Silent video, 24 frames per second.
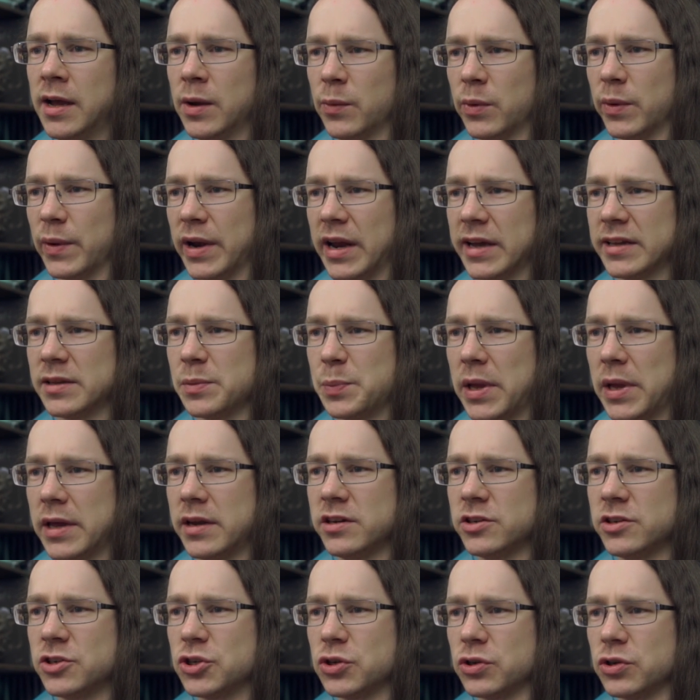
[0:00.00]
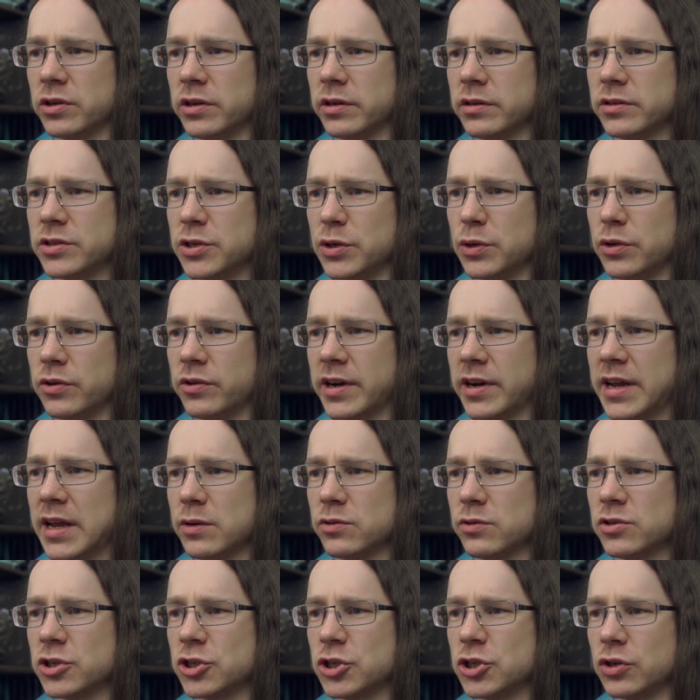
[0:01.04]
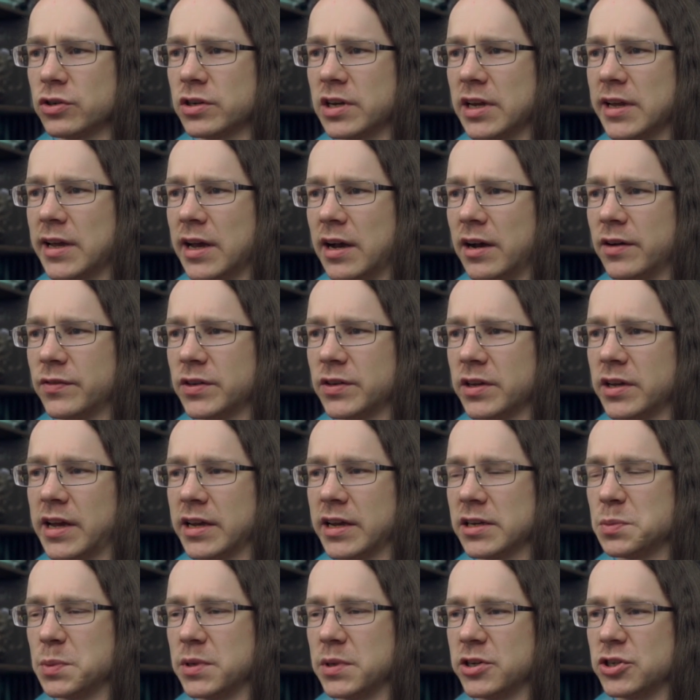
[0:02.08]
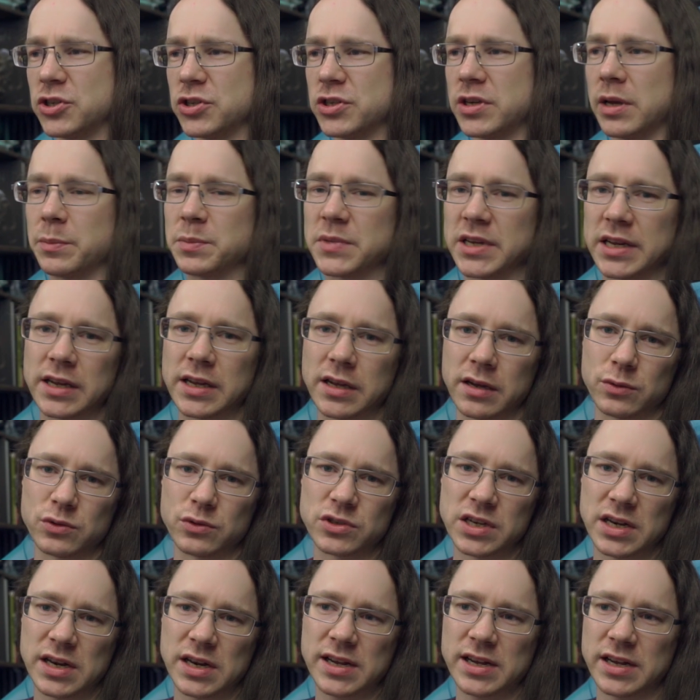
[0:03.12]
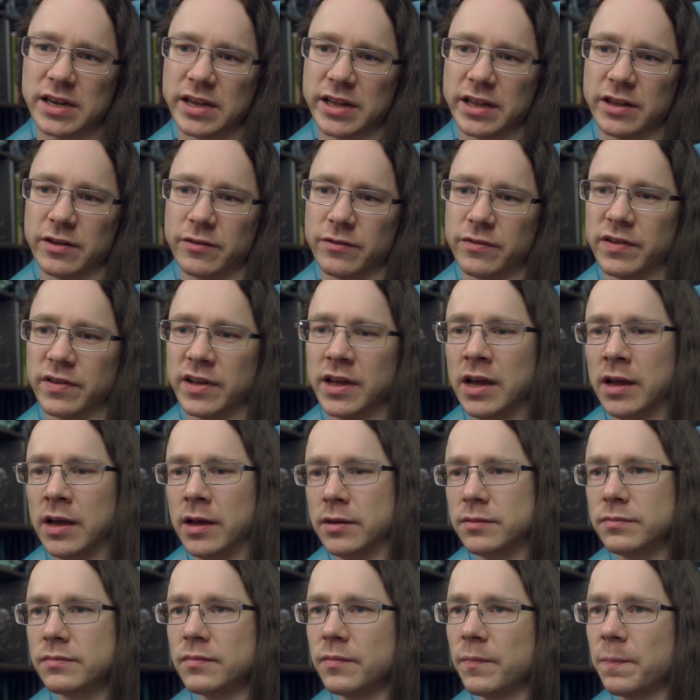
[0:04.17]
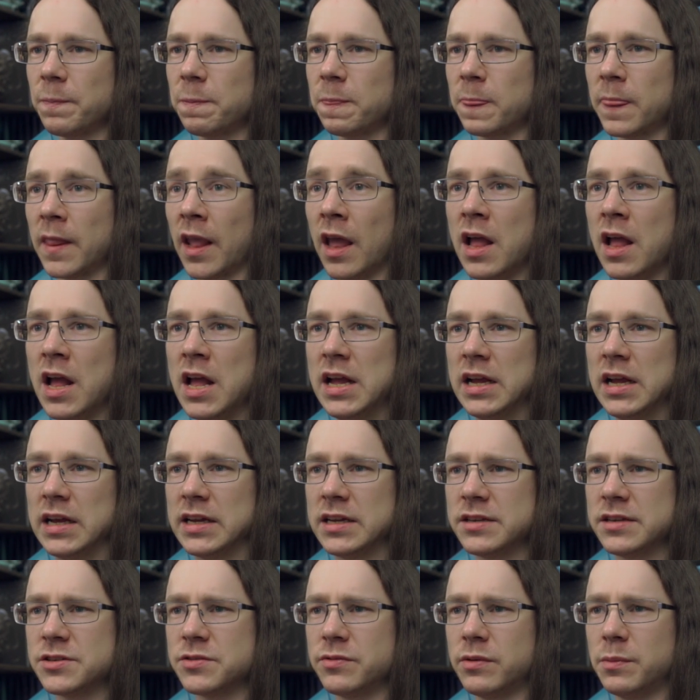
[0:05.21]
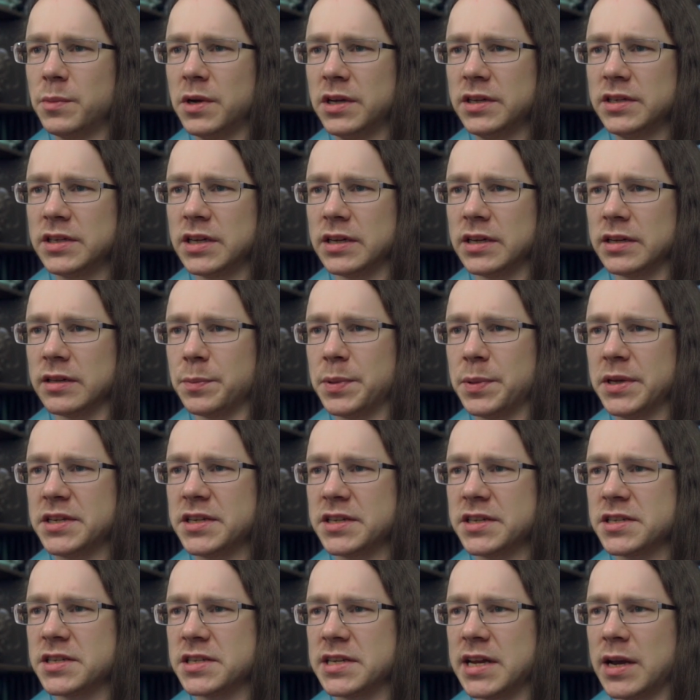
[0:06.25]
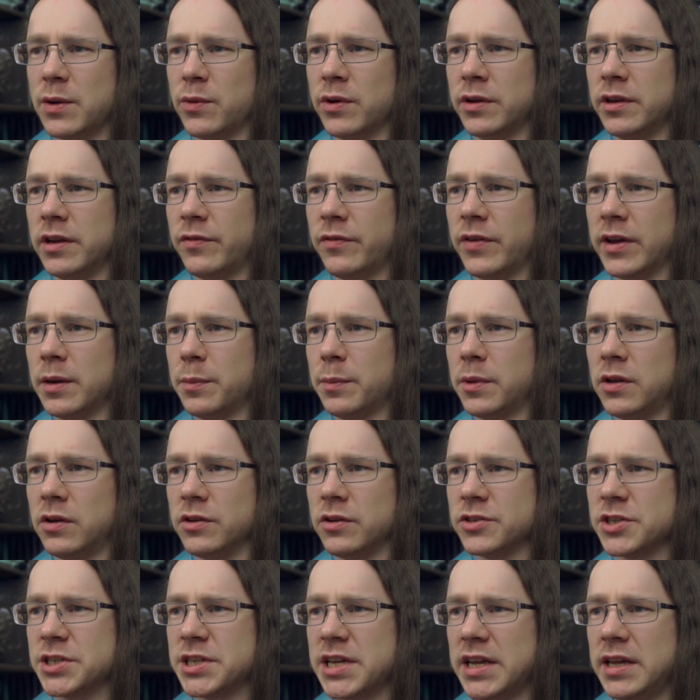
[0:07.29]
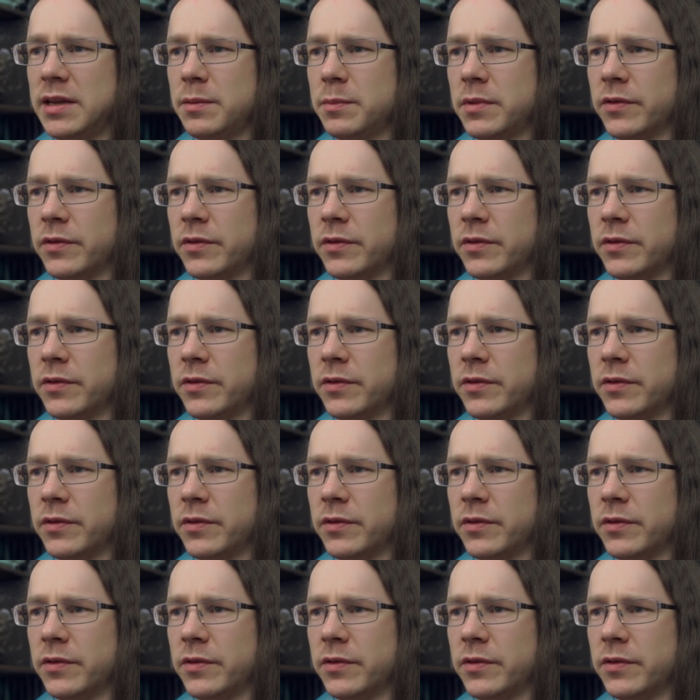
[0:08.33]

We will add the pennant to your account shortly after Expeditions Update goes live. As a reminder, the PTS is now only available on Steam.